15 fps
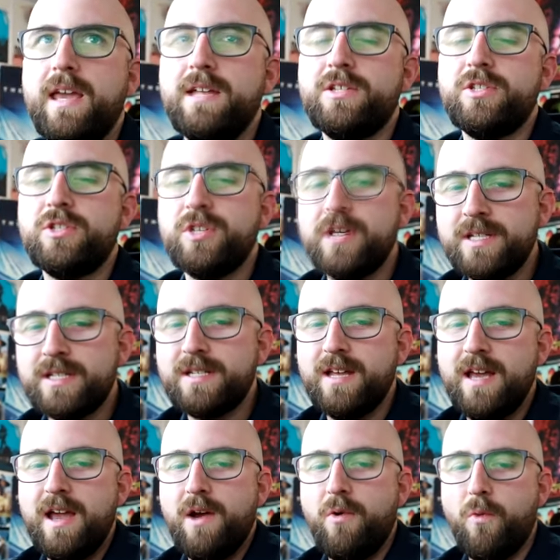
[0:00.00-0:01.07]
It's just
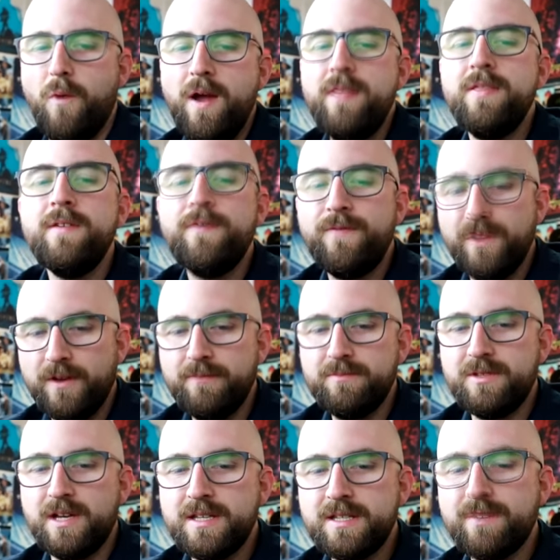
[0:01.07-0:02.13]
when the film
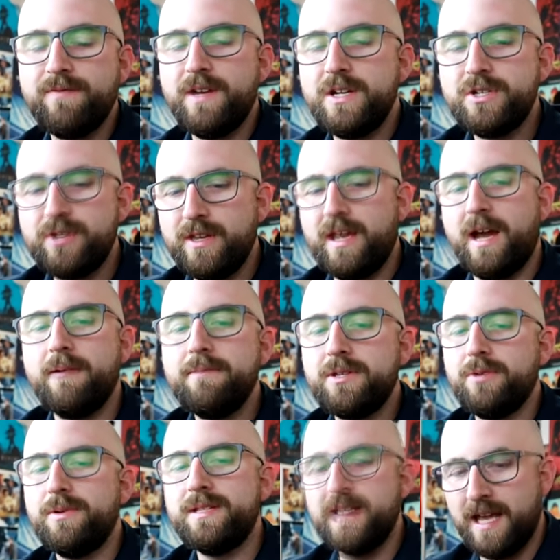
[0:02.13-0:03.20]
does eventually come
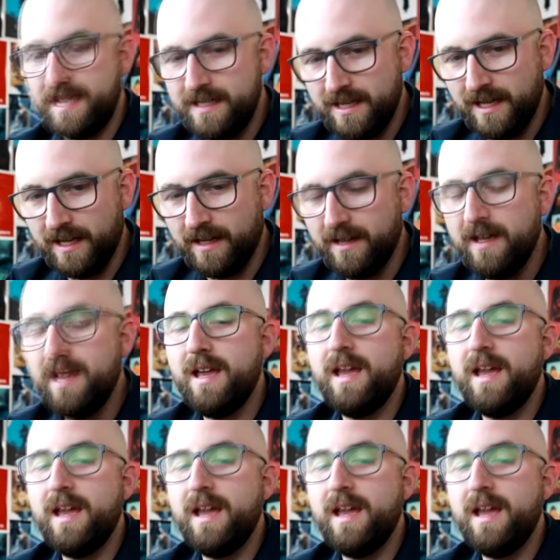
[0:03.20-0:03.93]
to its ending,